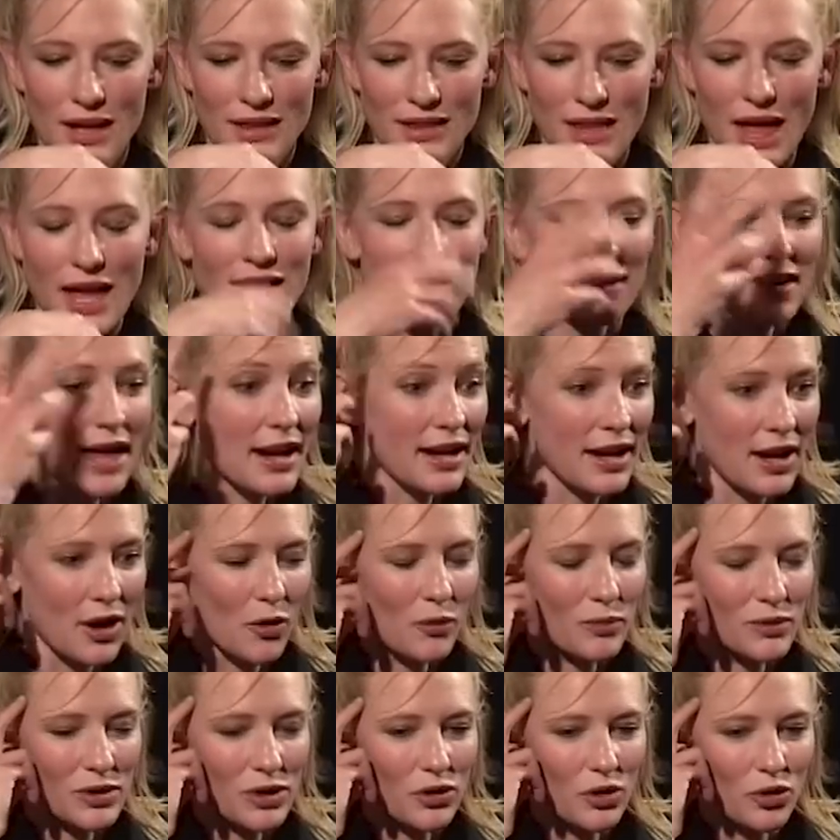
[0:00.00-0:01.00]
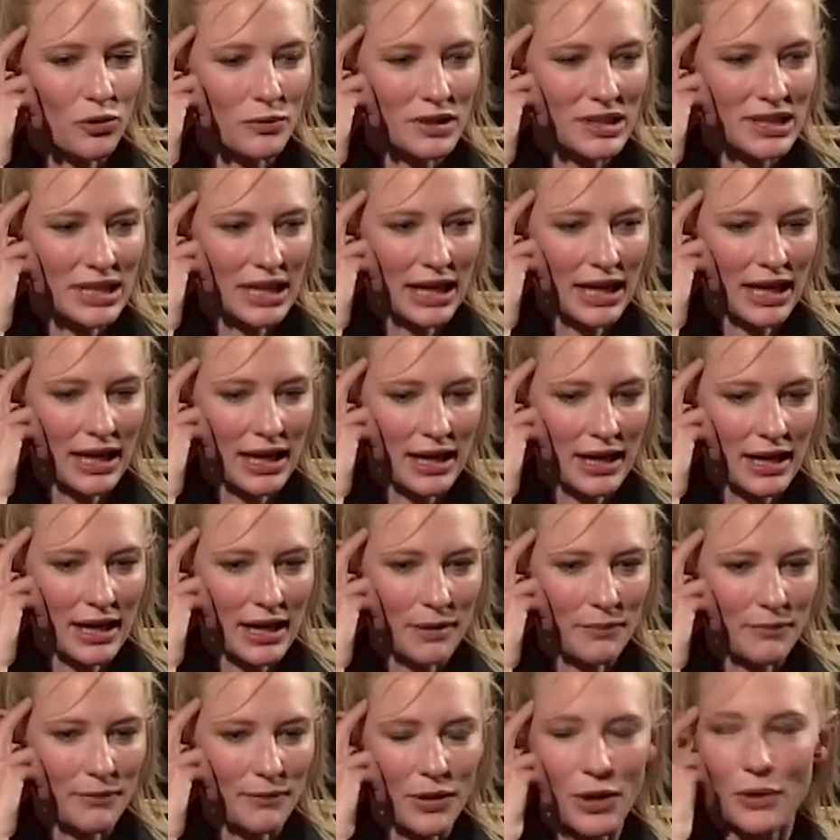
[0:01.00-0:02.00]
that that helped enormously.
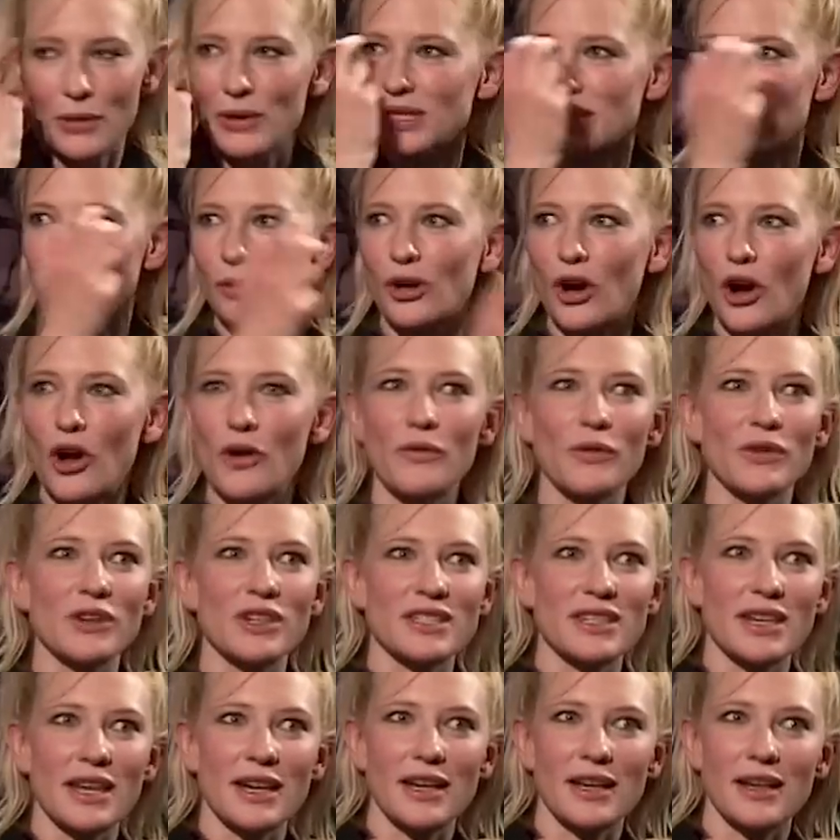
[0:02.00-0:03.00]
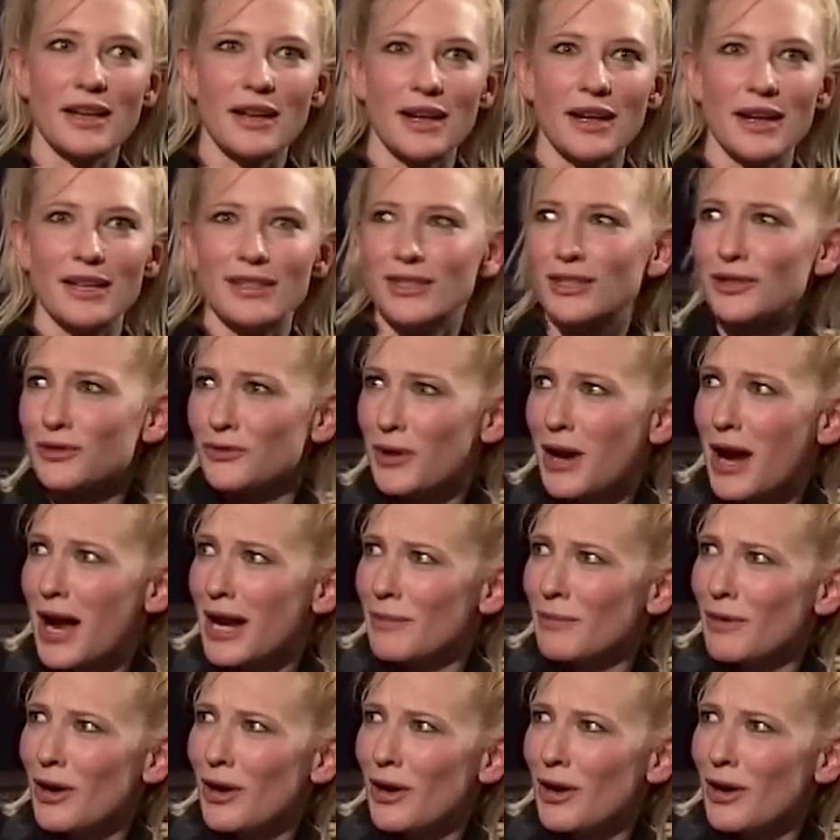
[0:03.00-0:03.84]
Um, I always look over and just say, "Is this right?